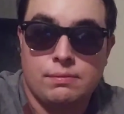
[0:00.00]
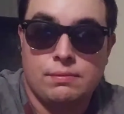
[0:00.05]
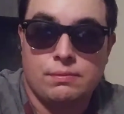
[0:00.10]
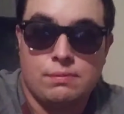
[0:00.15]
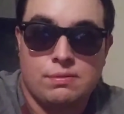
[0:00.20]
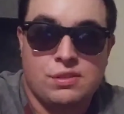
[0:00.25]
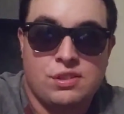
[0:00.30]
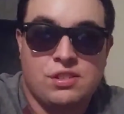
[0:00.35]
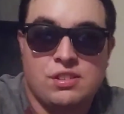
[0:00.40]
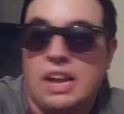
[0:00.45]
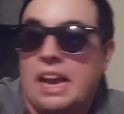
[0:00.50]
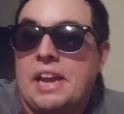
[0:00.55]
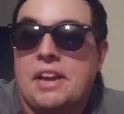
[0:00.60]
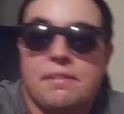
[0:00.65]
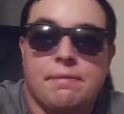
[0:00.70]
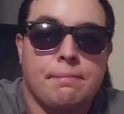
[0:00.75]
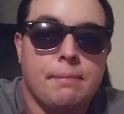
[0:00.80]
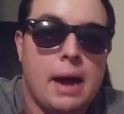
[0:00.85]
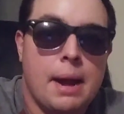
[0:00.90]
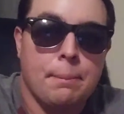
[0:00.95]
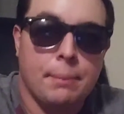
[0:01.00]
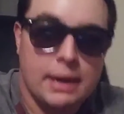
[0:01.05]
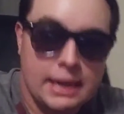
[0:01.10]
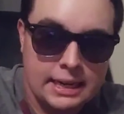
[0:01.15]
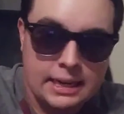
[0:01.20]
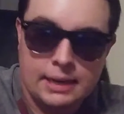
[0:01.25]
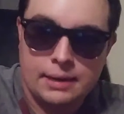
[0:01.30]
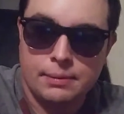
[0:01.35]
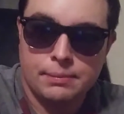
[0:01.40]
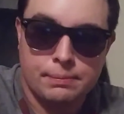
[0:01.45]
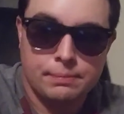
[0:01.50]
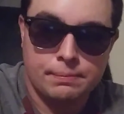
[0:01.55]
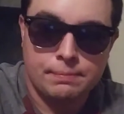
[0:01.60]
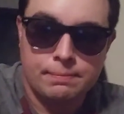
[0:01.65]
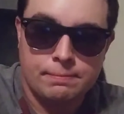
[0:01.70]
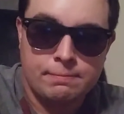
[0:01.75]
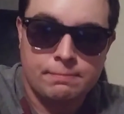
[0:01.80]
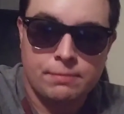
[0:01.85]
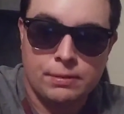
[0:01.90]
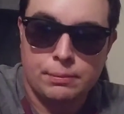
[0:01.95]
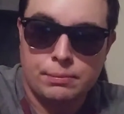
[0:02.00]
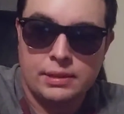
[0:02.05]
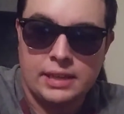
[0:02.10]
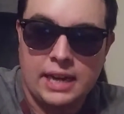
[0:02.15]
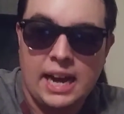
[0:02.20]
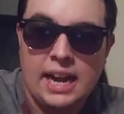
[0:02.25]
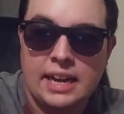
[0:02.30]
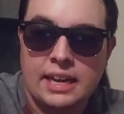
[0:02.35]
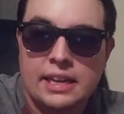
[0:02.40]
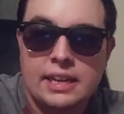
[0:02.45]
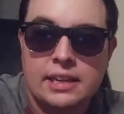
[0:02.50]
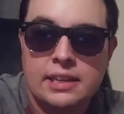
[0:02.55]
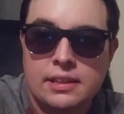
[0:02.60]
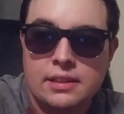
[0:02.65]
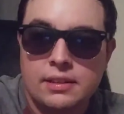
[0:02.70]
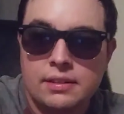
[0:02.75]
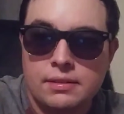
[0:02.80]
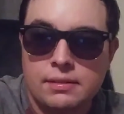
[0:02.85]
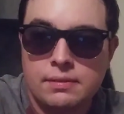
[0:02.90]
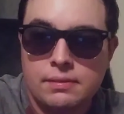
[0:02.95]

save my mom from dying,